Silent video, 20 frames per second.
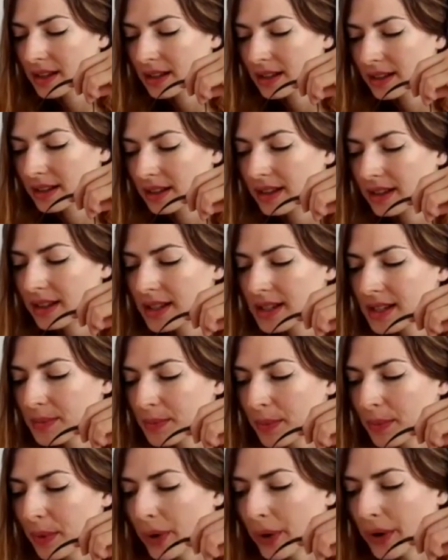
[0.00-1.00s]
This
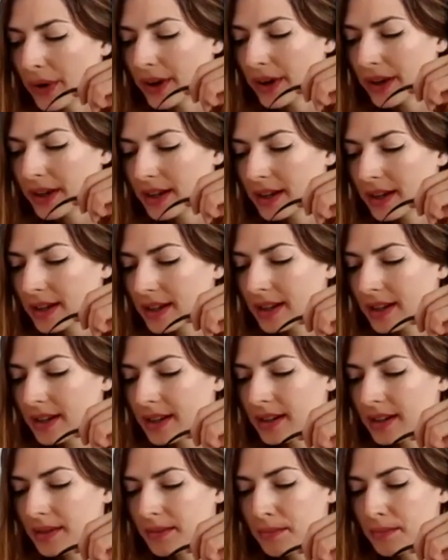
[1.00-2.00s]
boy
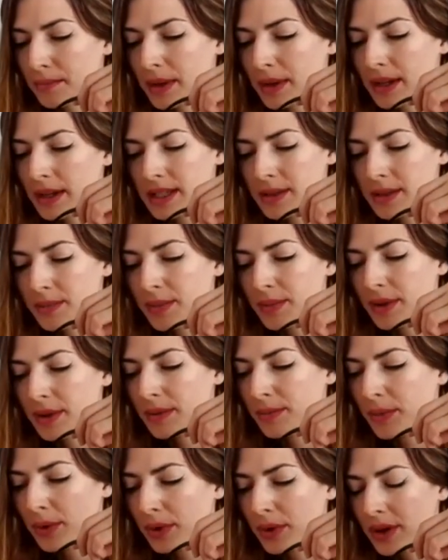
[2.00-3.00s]
must be
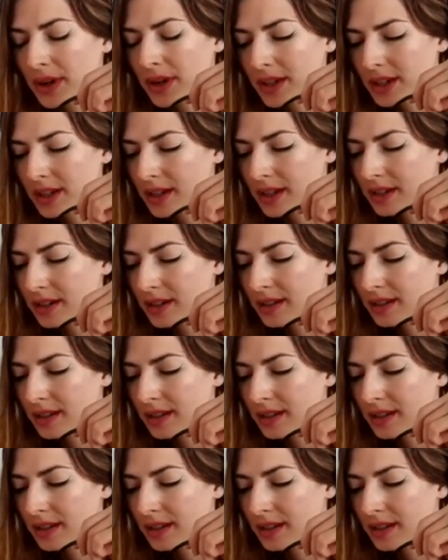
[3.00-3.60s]
Mohana.